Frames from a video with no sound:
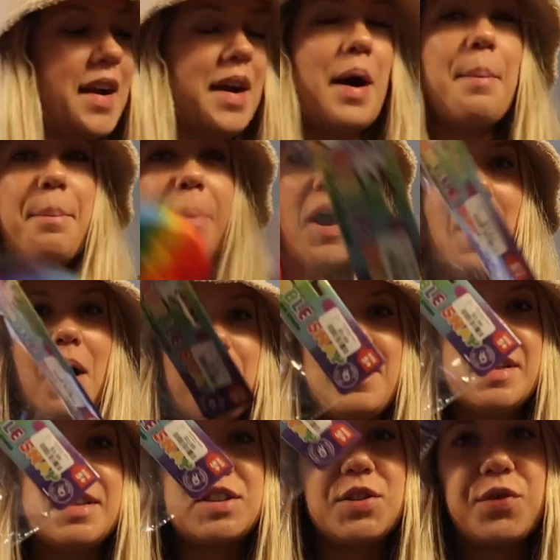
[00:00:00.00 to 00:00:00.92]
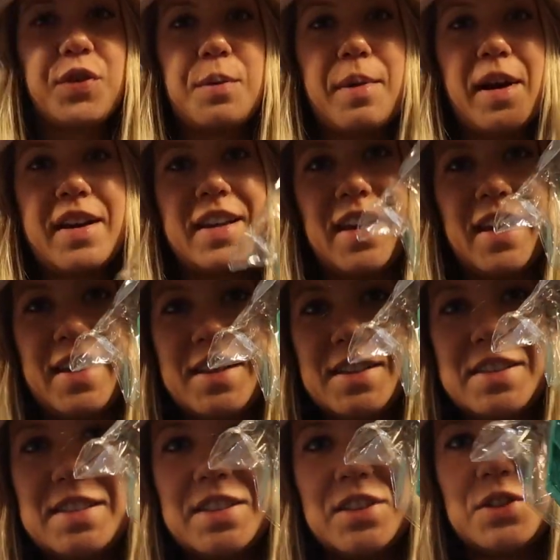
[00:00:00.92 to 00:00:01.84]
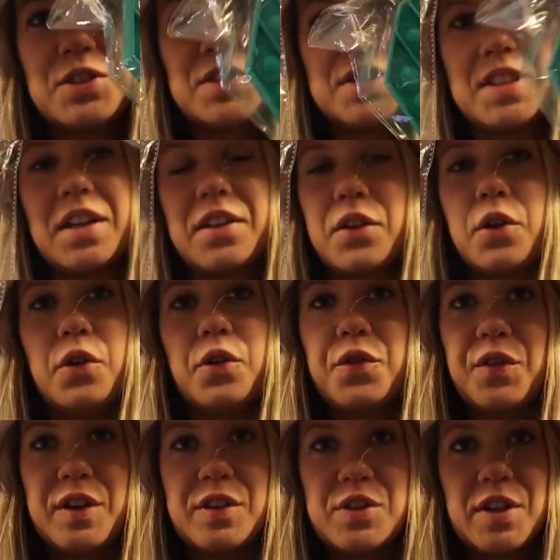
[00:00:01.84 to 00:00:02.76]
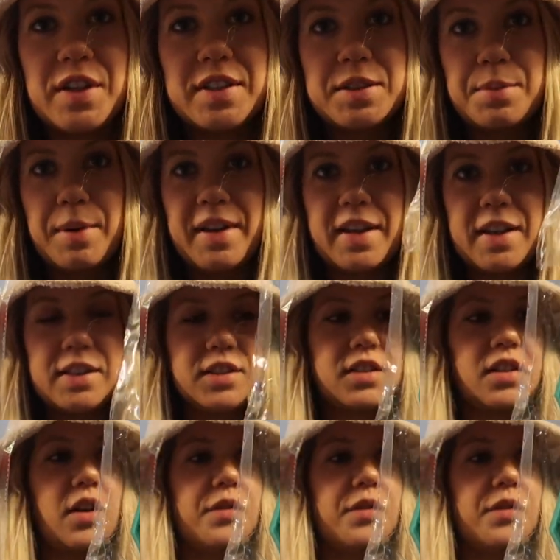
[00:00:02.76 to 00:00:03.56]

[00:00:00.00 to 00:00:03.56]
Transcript: I got poppets for my kids. They're just like little fidgets. My kids